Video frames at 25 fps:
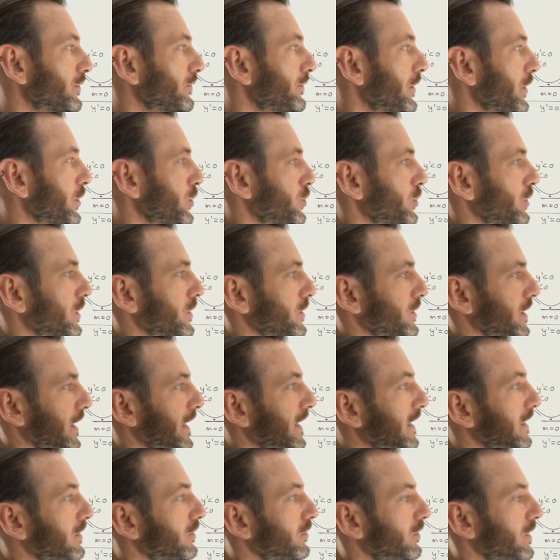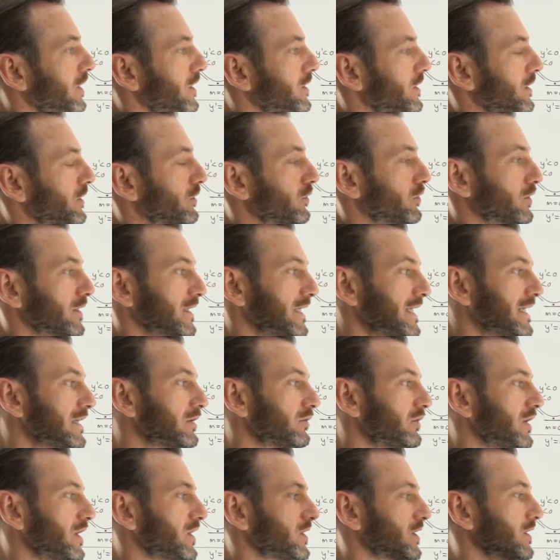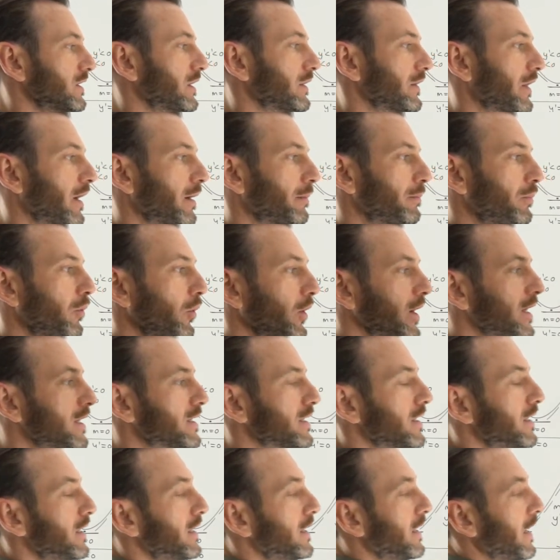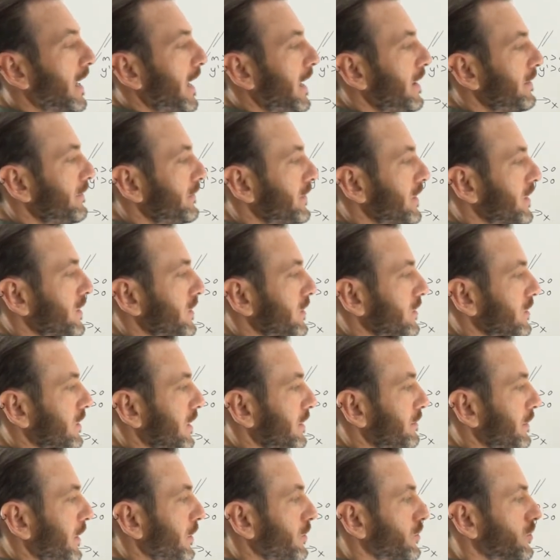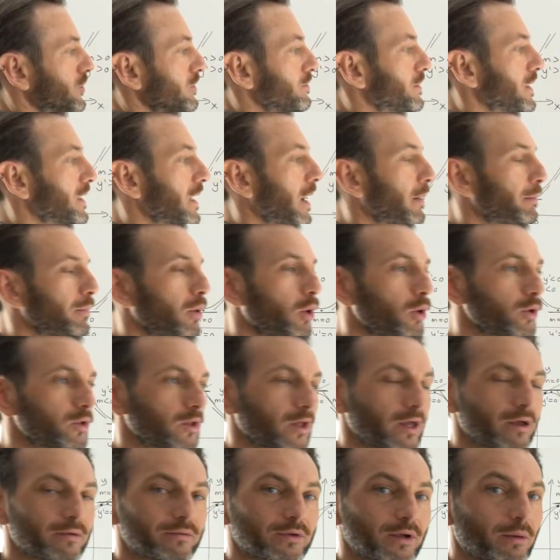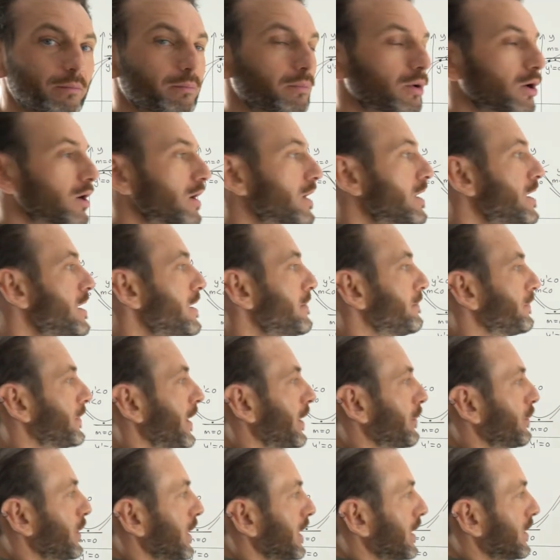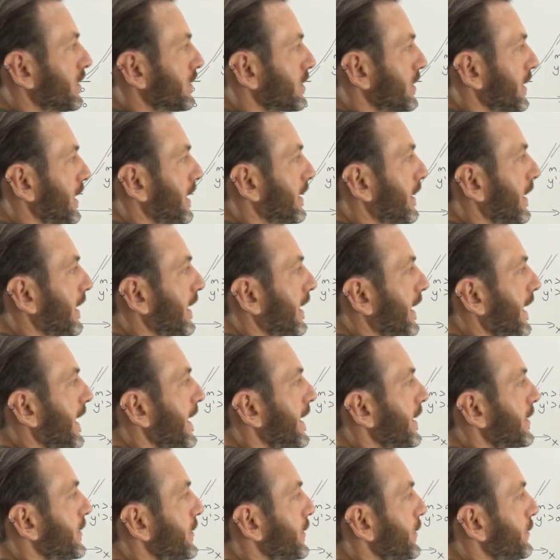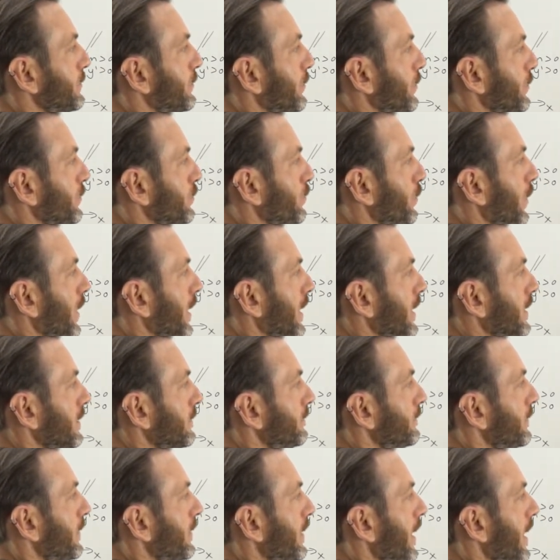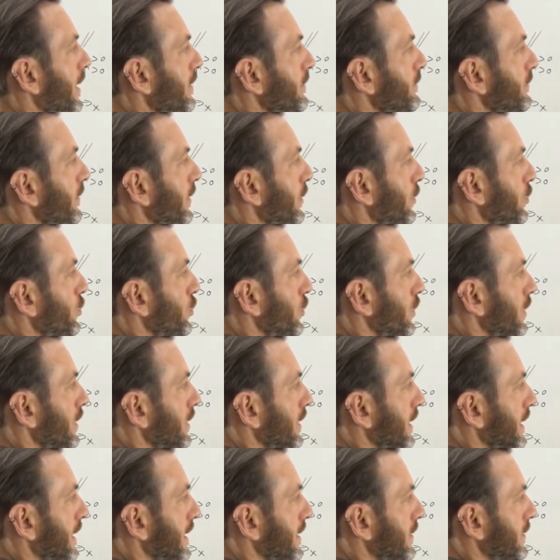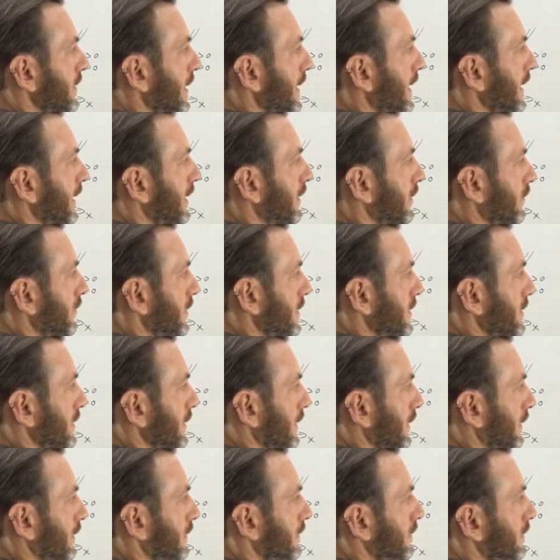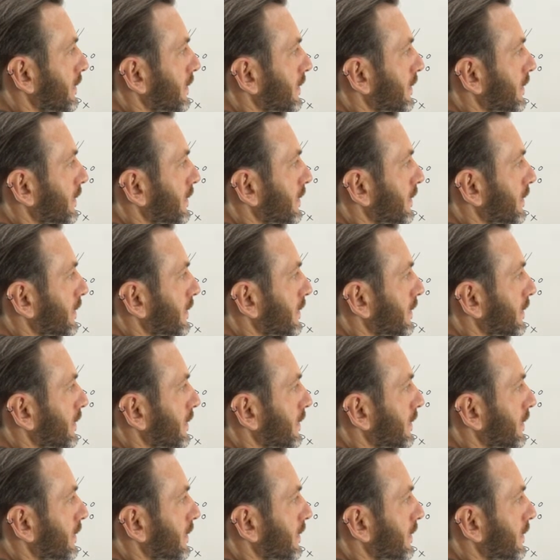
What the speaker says: the function is increasing or decreasing at that point. If this has come out to be a positive number, then we can say that at x equals 1, that function is increasing.